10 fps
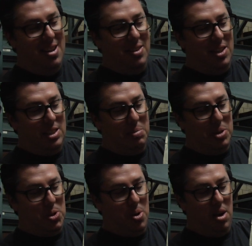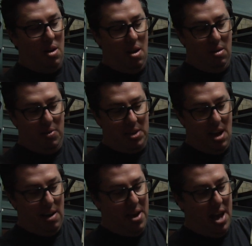This thing's been drug all over
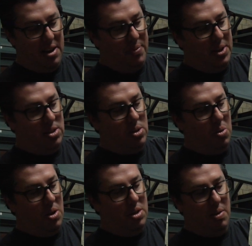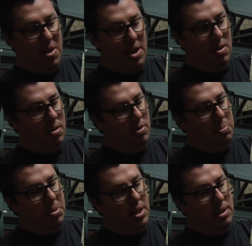town. I've had it in storage. I've had it all over the
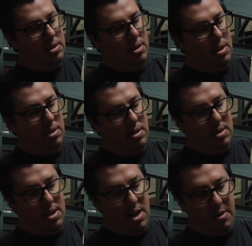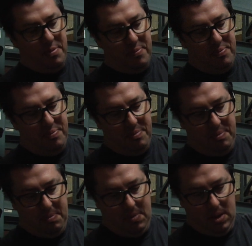place. And this is like,
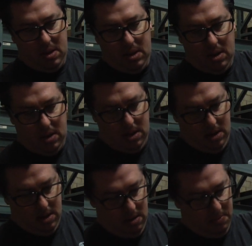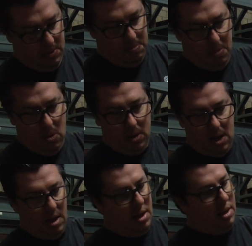there's mold
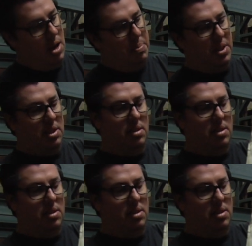on it and crap like this.